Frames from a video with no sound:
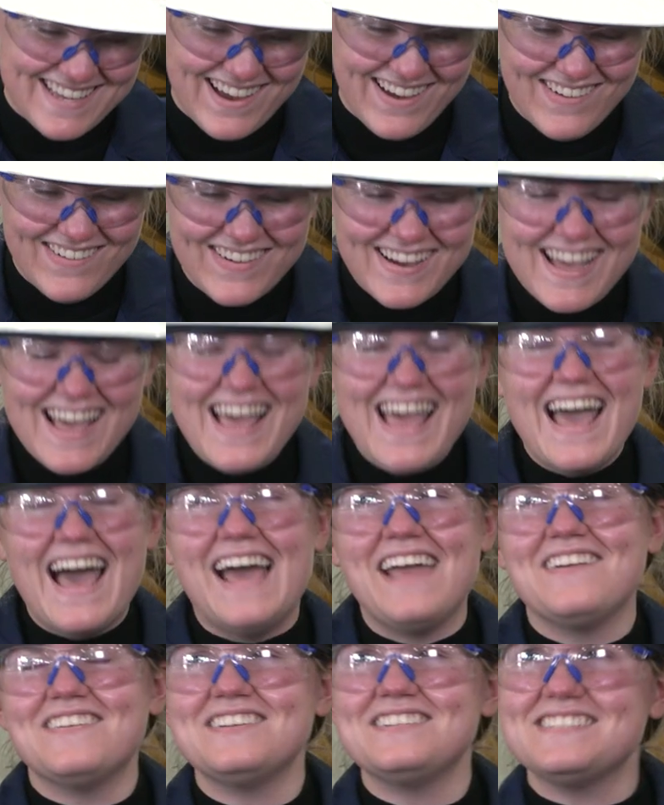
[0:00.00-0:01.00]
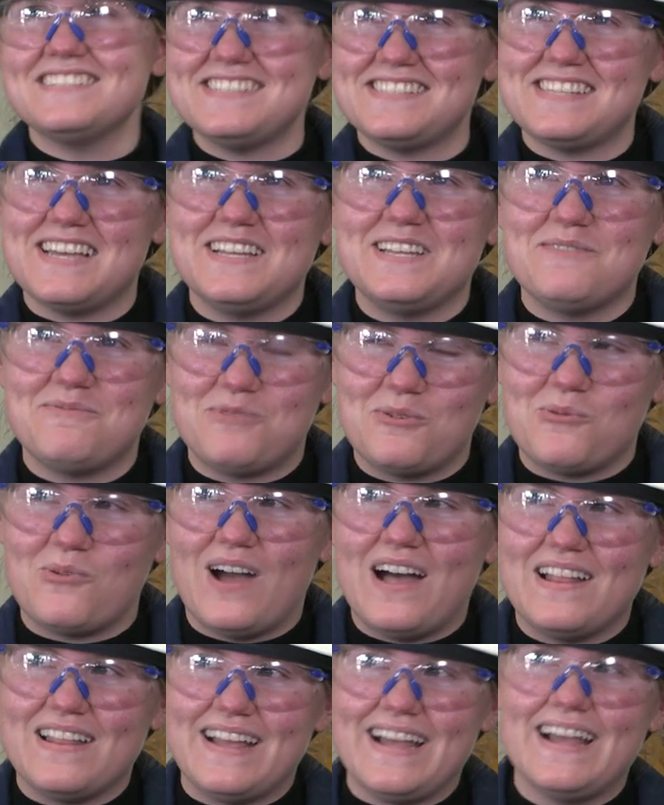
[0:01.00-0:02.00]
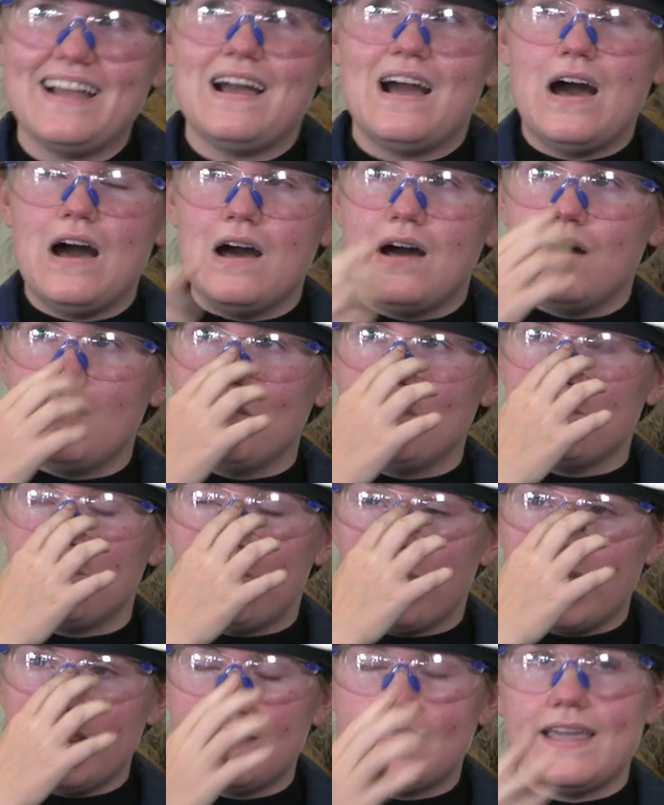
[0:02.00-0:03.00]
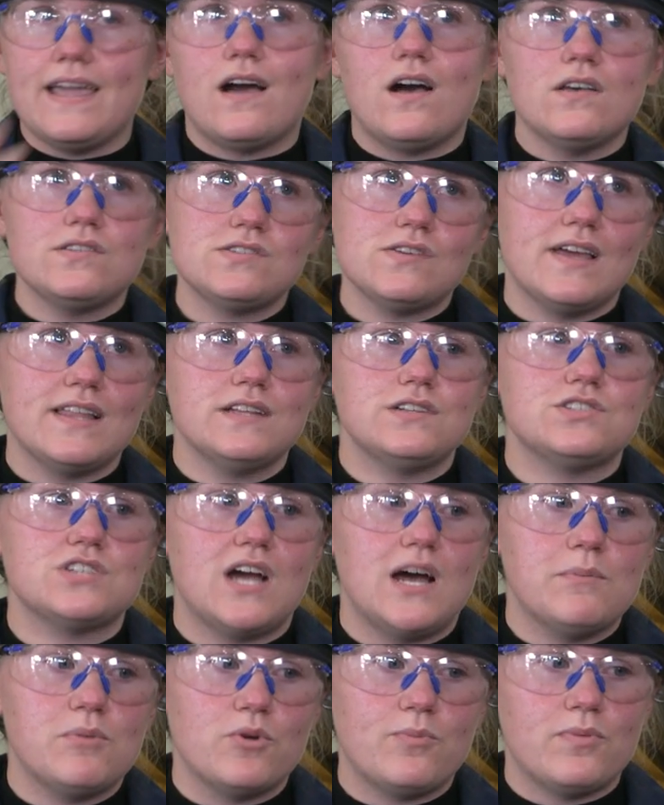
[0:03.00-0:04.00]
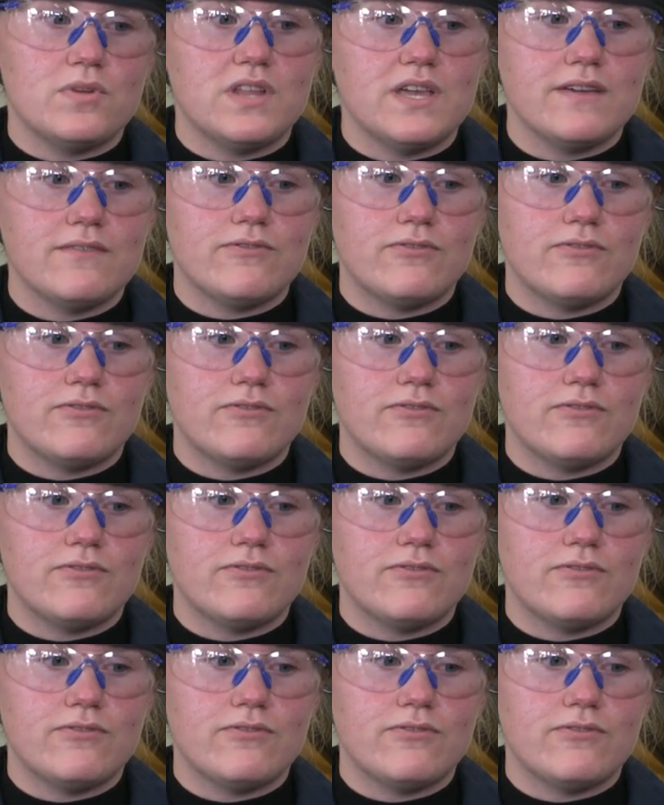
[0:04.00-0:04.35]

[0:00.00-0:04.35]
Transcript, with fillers: so I originally signed up for welding, um, but they also had a job opening